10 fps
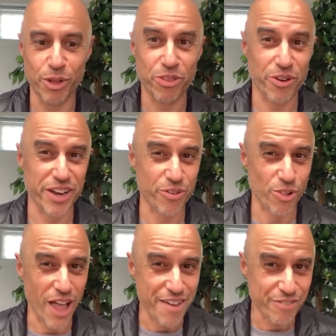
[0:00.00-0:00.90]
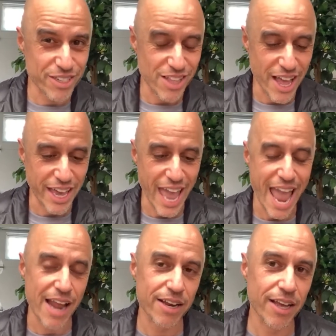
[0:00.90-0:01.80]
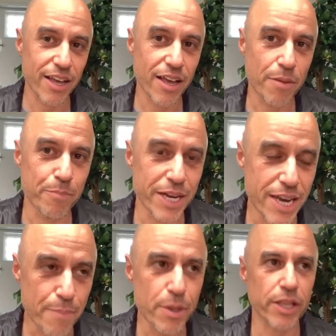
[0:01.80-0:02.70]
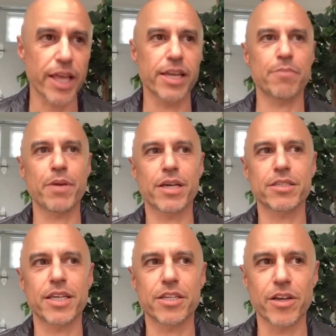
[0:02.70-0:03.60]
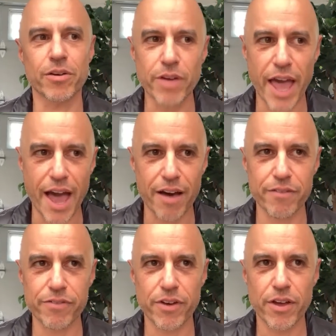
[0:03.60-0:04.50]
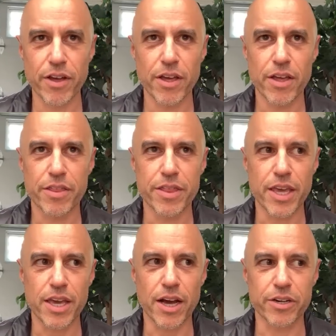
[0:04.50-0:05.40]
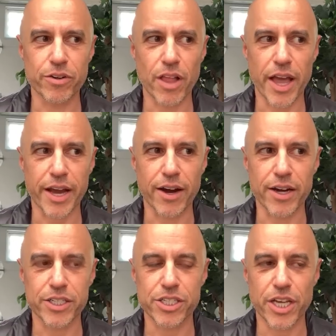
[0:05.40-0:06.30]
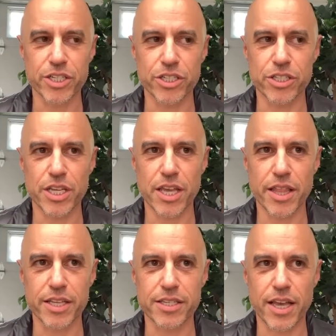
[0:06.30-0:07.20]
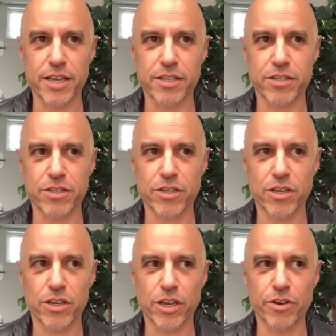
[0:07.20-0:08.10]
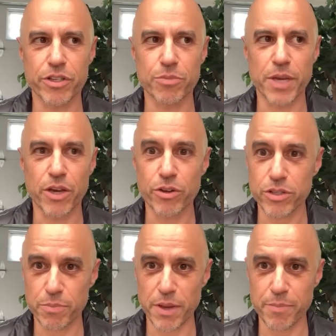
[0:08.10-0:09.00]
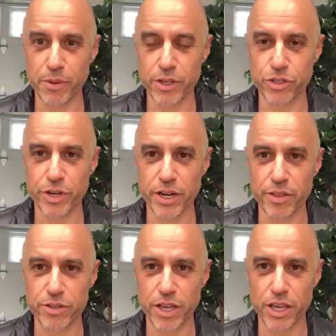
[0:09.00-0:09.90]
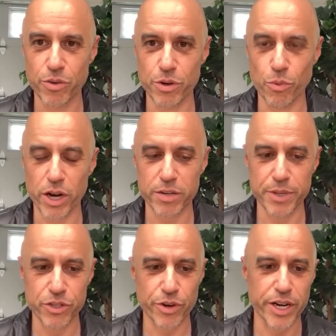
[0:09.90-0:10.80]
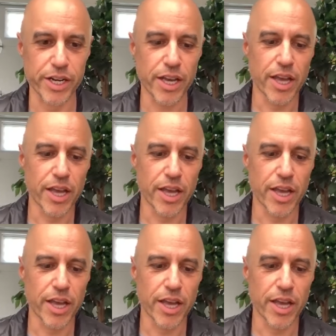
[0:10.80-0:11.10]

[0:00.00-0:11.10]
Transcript: what their inner life is like, and manipulate it because they don't have the underlying conscious agency that says you need to be good to people and treat others like you would want to be treated.